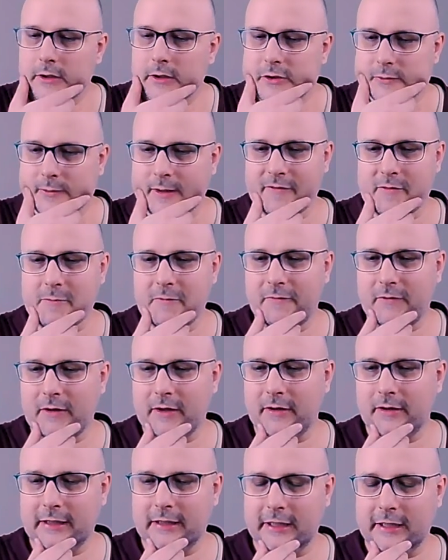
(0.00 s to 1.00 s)
So I have to be
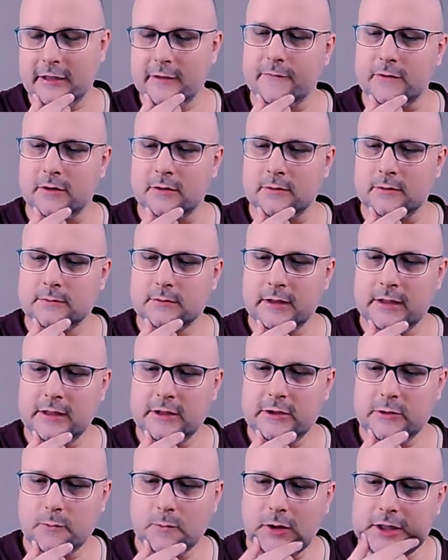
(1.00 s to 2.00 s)
very careful. I
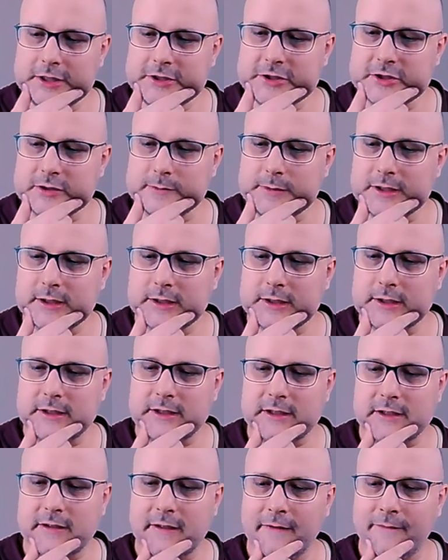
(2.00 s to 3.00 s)
need to watch him
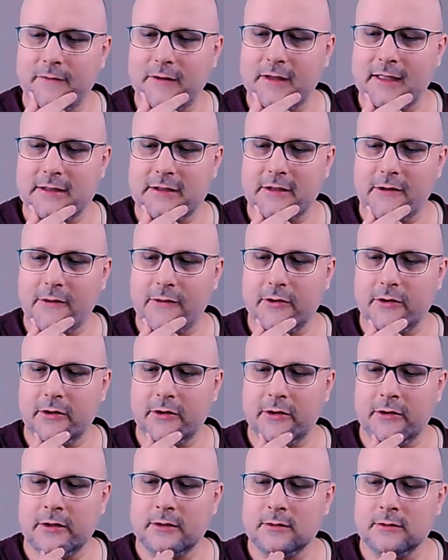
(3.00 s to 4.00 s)
because if he gets a
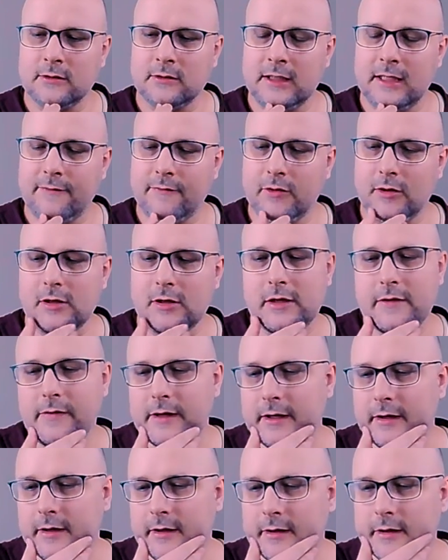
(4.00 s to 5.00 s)
third level on
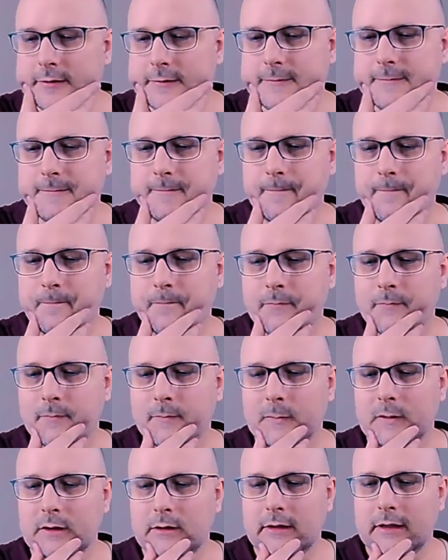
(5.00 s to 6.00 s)
there
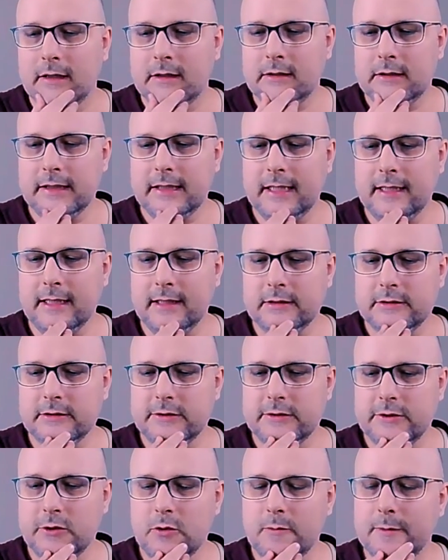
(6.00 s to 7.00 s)
and I can't
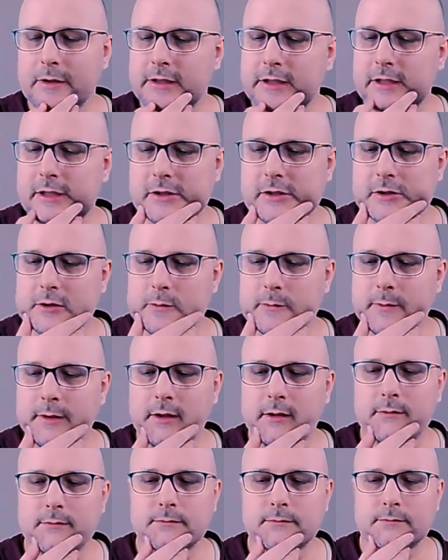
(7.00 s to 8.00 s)
dome it, he's going to
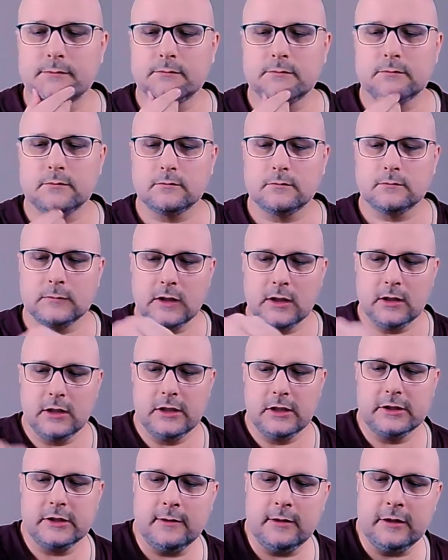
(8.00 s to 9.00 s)
win.
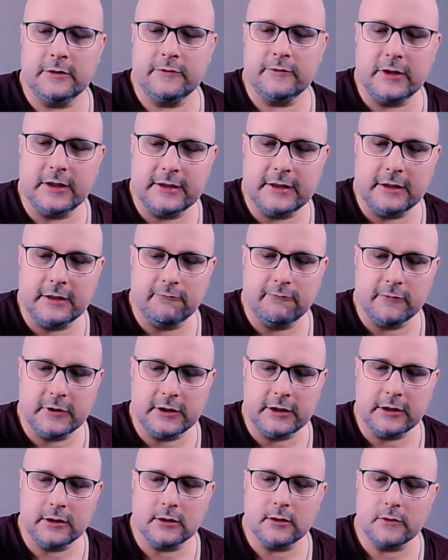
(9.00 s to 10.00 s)
So I'm going to try to stay
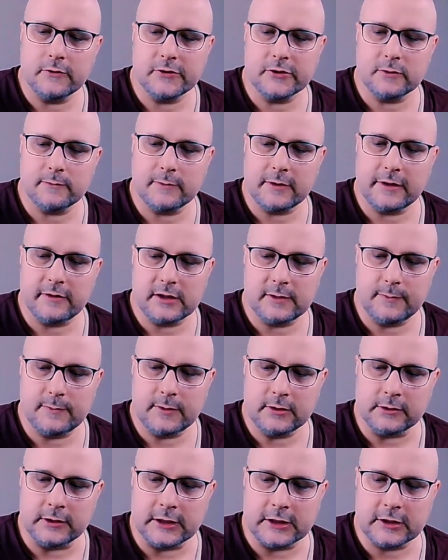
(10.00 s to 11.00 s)
really close to where he's
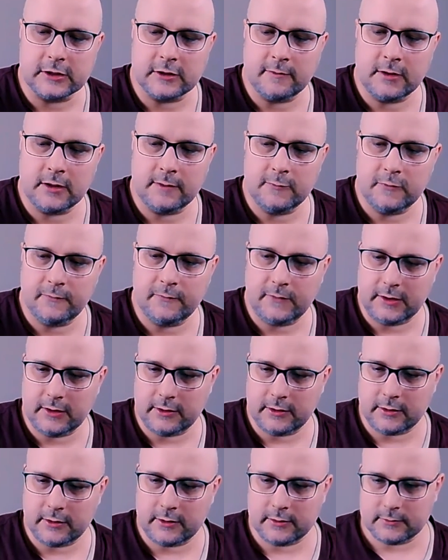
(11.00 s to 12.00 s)
building. So I'm going to move
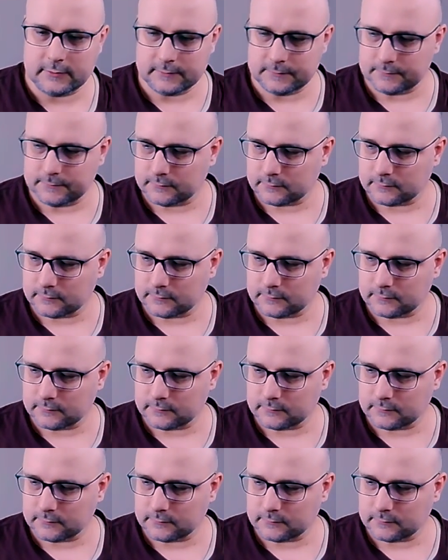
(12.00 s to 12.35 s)
here.